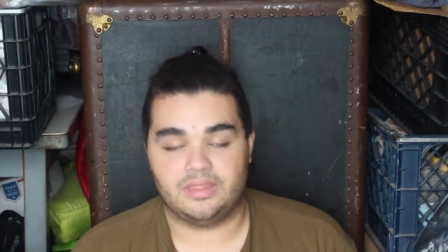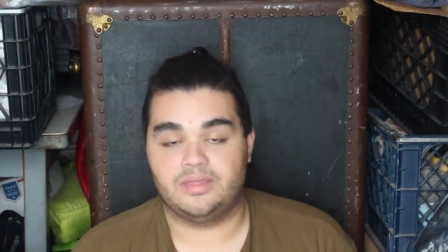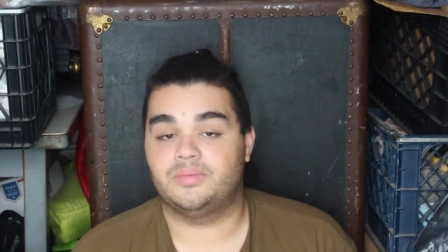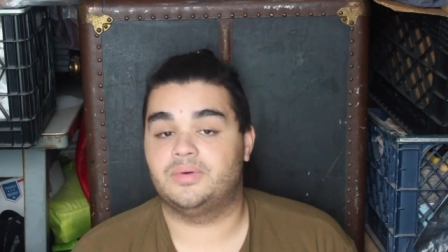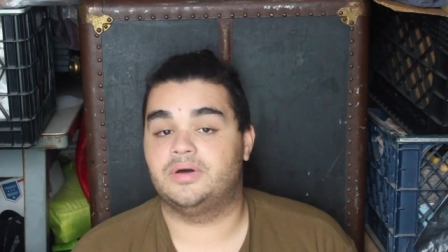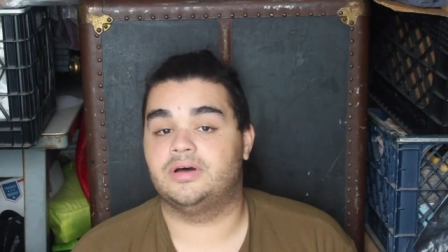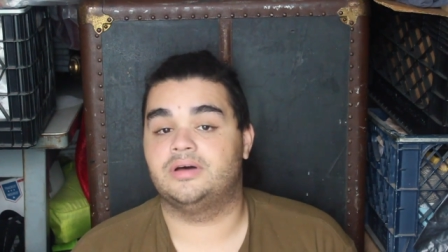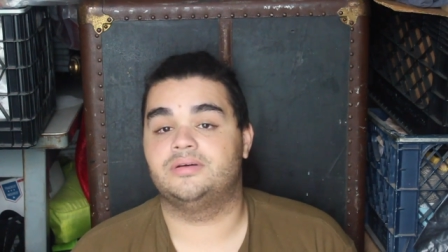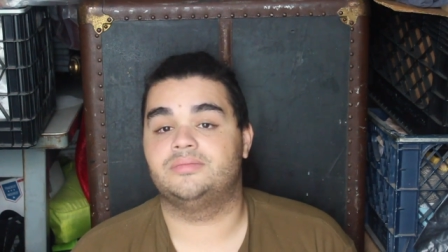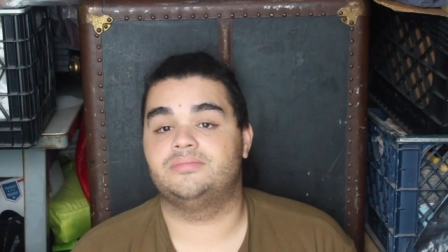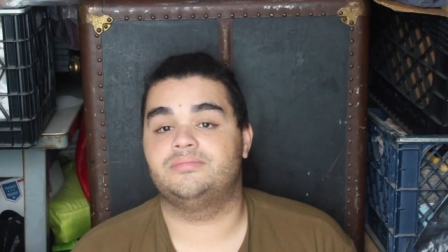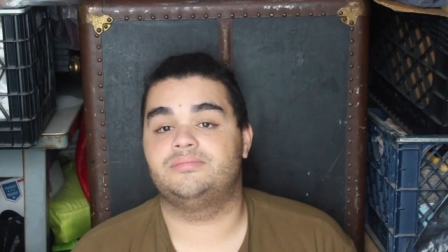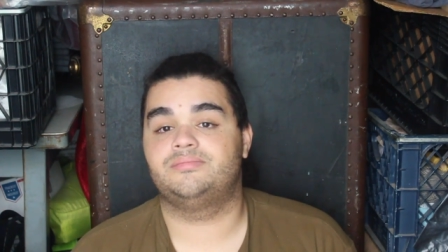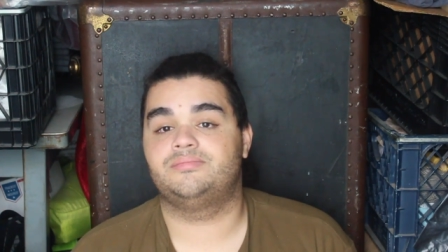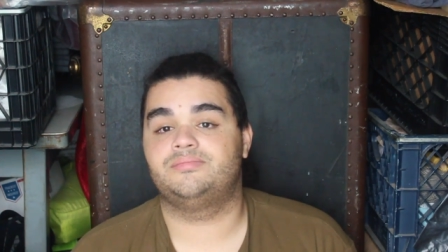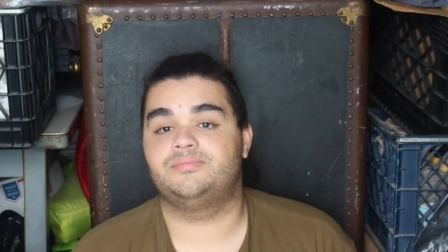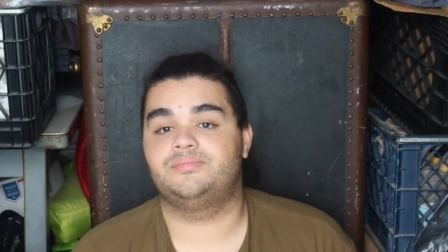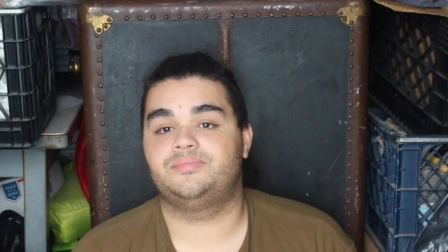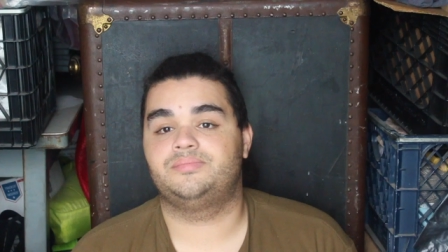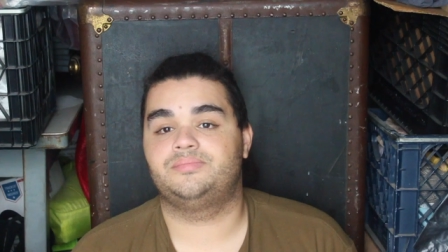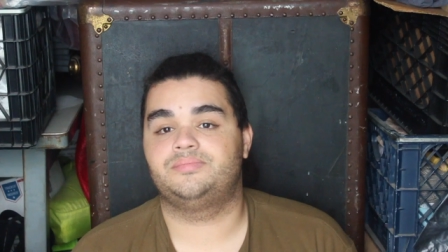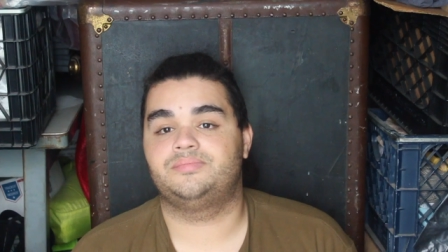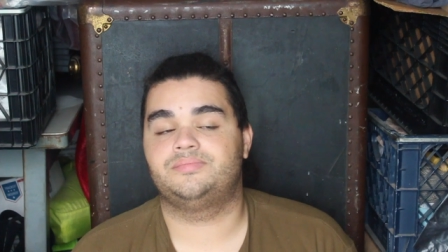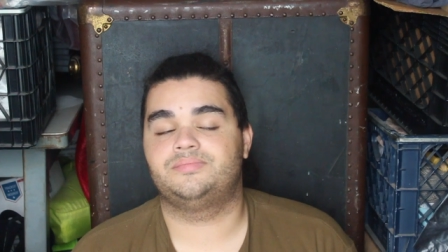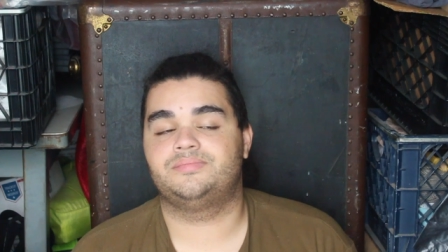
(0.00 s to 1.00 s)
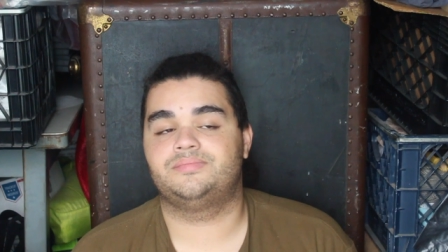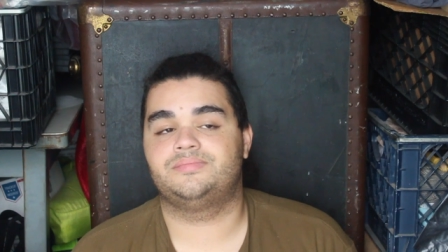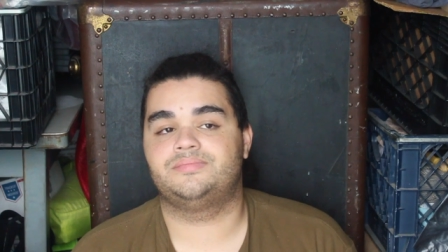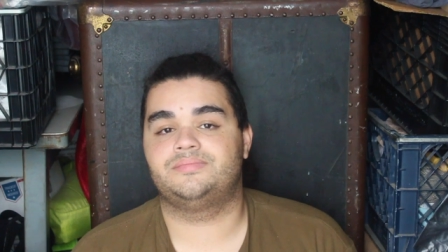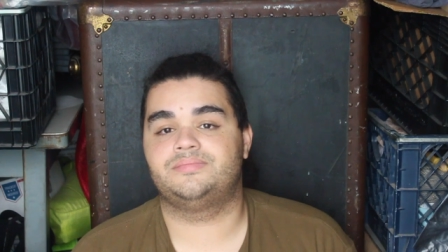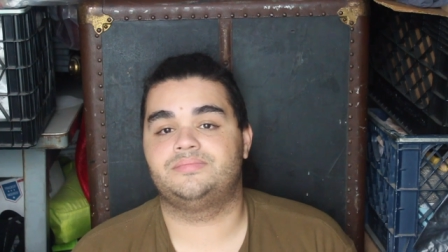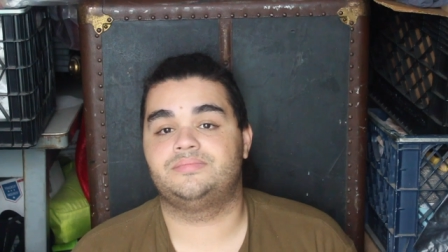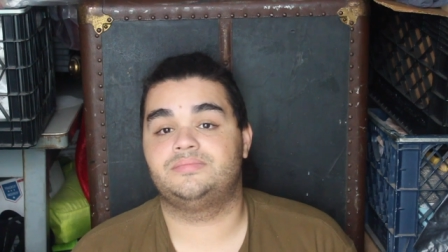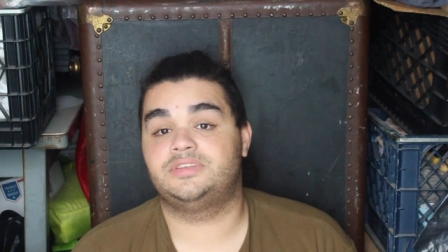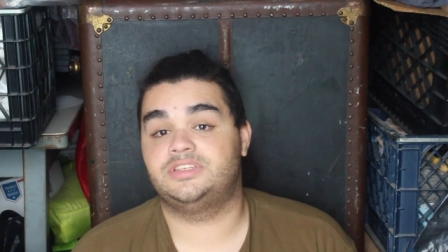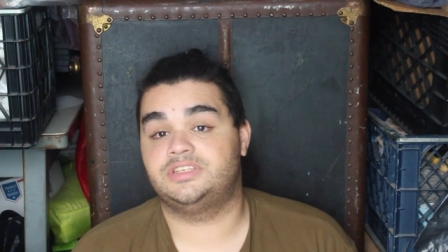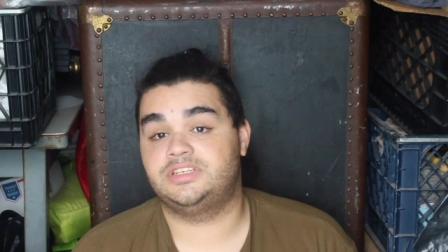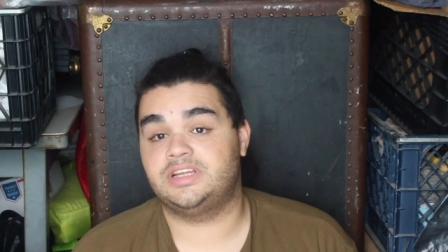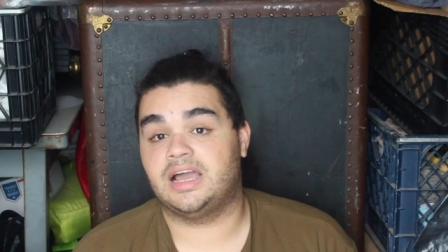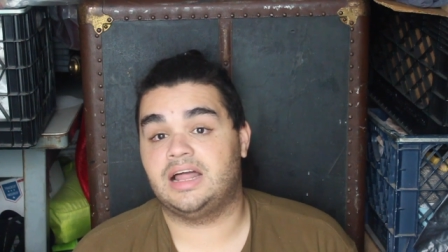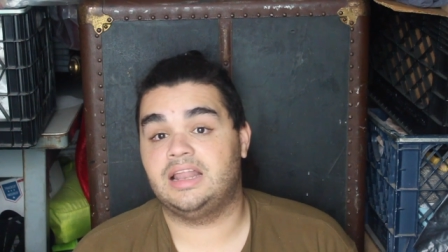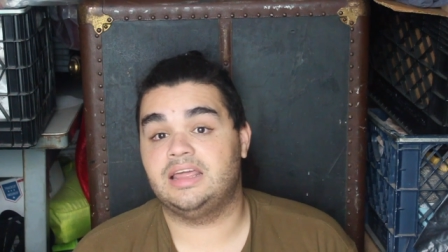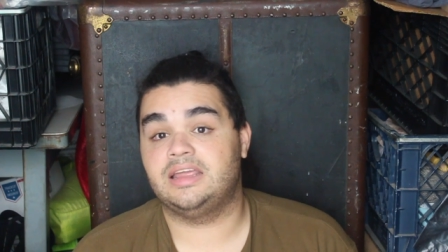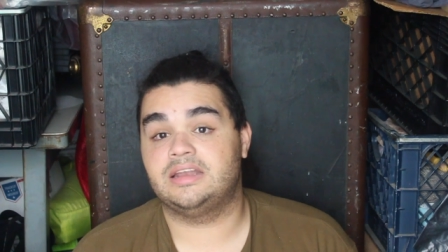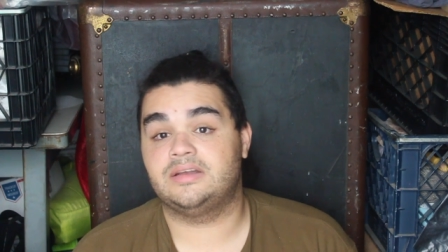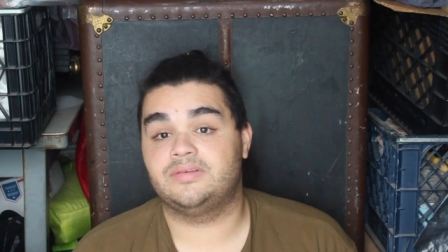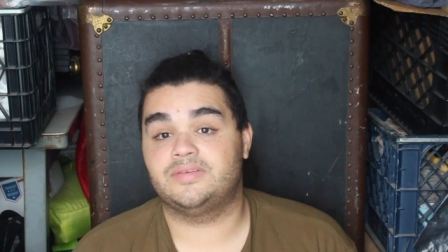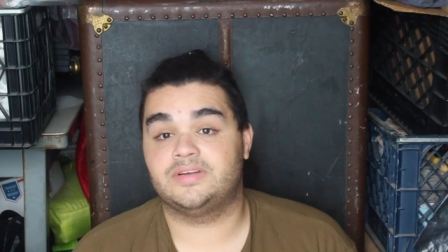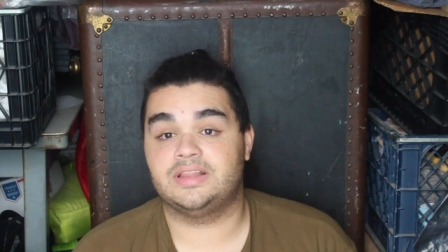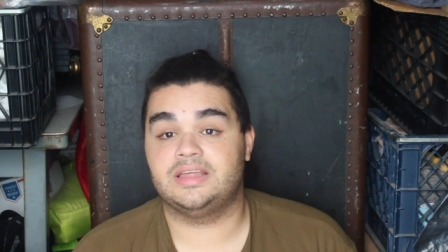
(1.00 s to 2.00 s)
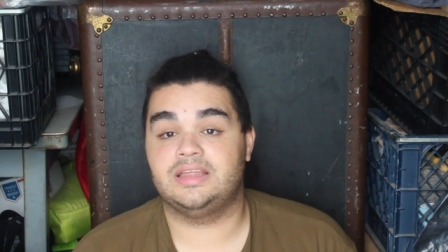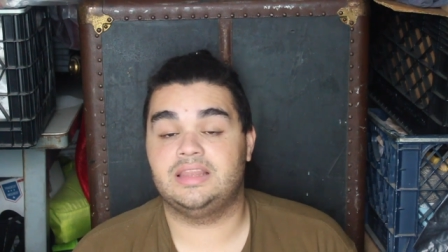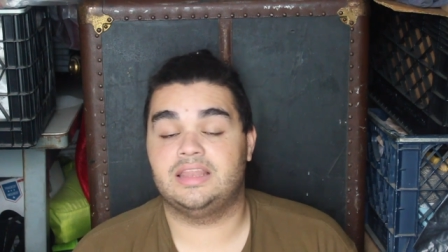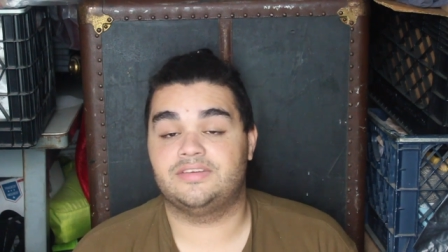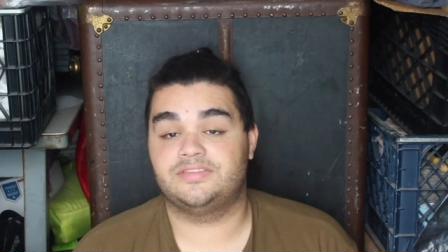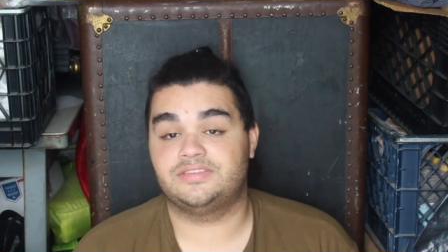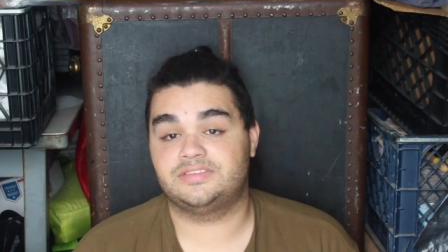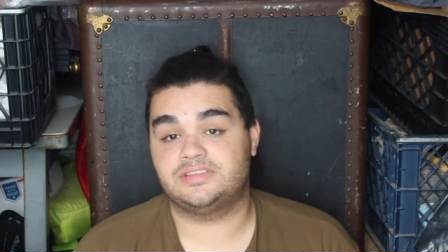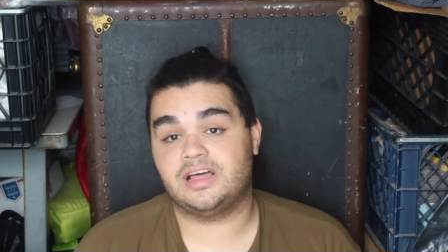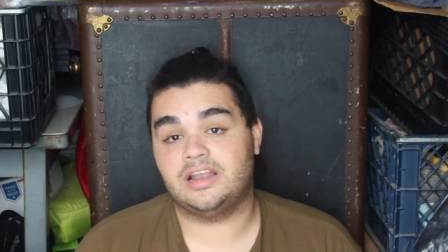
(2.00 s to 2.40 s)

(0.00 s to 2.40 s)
well, Detalion really loves